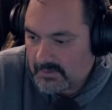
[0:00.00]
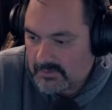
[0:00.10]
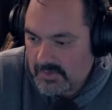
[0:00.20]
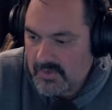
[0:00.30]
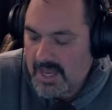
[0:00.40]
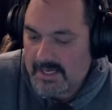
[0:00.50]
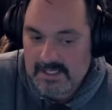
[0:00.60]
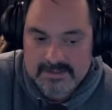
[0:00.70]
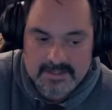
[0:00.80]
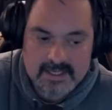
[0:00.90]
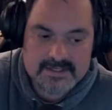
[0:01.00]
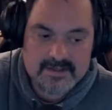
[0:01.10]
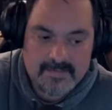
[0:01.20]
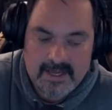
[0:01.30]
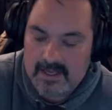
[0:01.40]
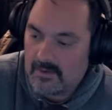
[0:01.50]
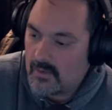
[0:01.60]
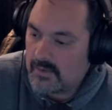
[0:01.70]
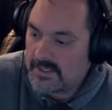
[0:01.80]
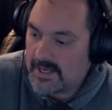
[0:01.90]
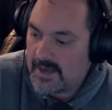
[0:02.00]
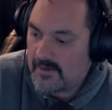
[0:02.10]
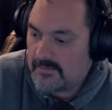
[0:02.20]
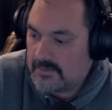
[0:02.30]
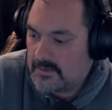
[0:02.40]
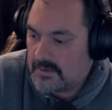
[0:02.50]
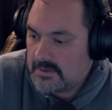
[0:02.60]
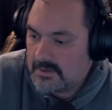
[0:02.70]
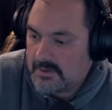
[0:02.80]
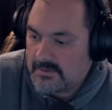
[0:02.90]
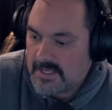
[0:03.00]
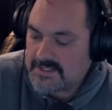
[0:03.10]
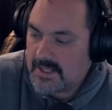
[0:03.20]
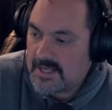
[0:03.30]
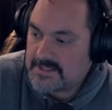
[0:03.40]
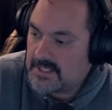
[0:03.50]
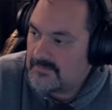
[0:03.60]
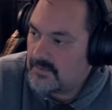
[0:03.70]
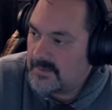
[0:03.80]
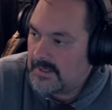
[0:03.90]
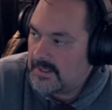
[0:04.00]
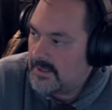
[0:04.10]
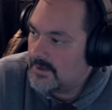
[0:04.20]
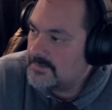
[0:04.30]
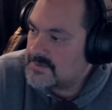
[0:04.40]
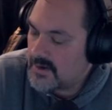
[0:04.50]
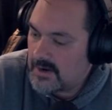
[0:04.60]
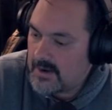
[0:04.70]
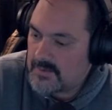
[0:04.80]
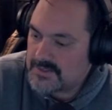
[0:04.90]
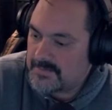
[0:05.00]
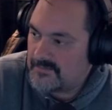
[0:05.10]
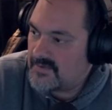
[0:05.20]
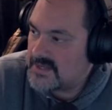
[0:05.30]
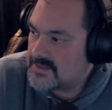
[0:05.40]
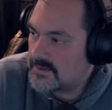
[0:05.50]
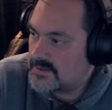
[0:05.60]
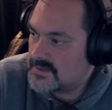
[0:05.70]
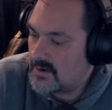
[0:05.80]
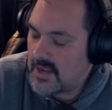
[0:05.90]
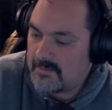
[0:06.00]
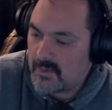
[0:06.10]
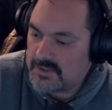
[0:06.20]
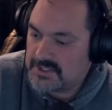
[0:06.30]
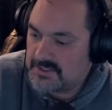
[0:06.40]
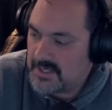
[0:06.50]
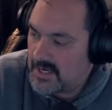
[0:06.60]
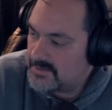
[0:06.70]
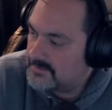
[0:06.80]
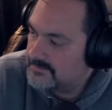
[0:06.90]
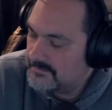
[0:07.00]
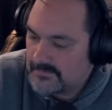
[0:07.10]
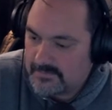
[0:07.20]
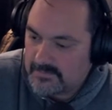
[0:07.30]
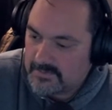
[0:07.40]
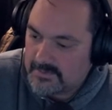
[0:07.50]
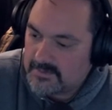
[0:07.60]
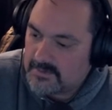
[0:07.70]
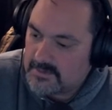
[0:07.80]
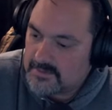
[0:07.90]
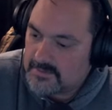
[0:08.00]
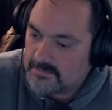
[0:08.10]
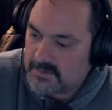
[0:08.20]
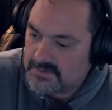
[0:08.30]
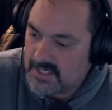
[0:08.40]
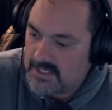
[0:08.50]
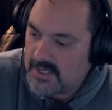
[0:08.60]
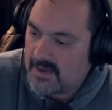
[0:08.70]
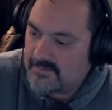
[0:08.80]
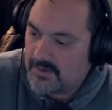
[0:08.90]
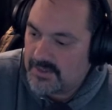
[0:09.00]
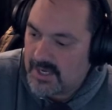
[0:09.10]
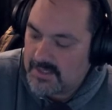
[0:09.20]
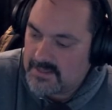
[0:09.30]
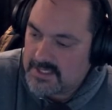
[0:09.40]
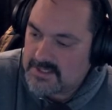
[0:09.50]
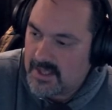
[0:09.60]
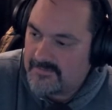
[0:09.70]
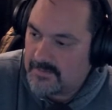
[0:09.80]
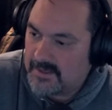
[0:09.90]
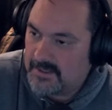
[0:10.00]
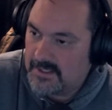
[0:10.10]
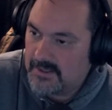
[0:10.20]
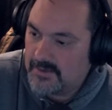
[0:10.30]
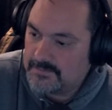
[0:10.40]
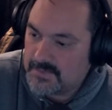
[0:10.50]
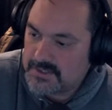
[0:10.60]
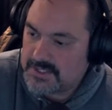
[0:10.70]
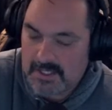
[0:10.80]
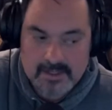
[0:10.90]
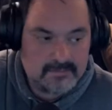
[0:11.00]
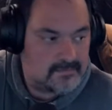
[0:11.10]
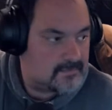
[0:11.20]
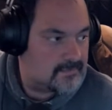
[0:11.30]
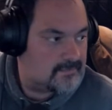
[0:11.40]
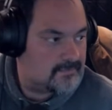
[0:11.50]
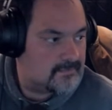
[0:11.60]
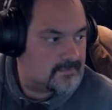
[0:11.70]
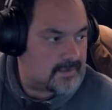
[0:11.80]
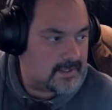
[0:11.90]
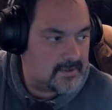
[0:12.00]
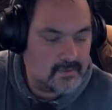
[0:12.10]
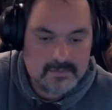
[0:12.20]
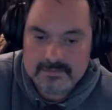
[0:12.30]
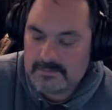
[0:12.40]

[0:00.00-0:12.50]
You got to get the kids to bed. Holy cow. Thanks a lot, Tina, for being here. Sorry I was a professor and sorry I bored you to death. But uh, you have a good night. Thanks a lot for being in here. Appreciate it. Thank you.